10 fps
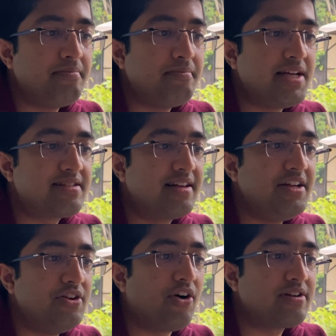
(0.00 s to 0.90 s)
basically
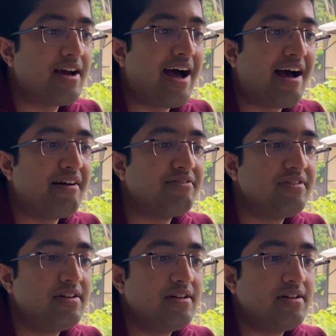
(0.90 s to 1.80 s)
not have.
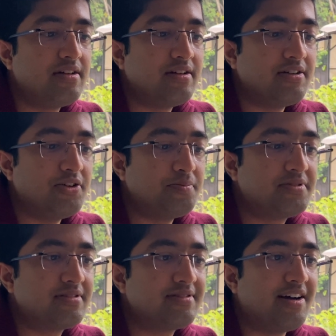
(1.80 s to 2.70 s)
Oops,